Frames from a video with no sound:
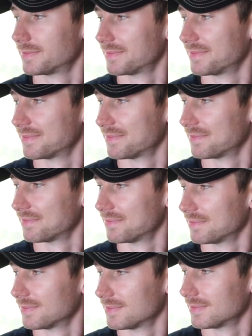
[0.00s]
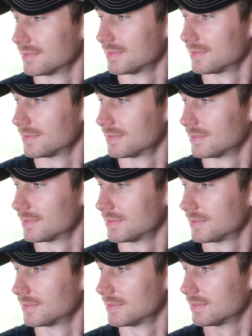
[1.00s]

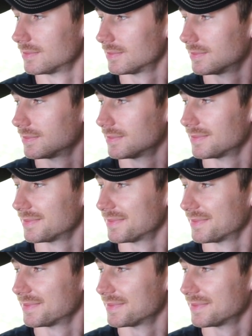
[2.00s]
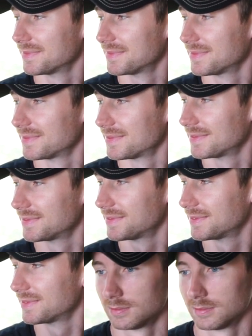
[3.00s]

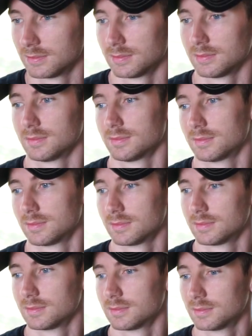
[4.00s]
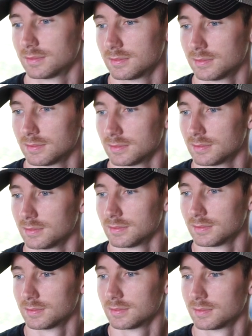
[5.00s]

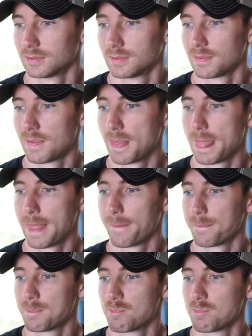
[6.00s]
This person isn't speaking.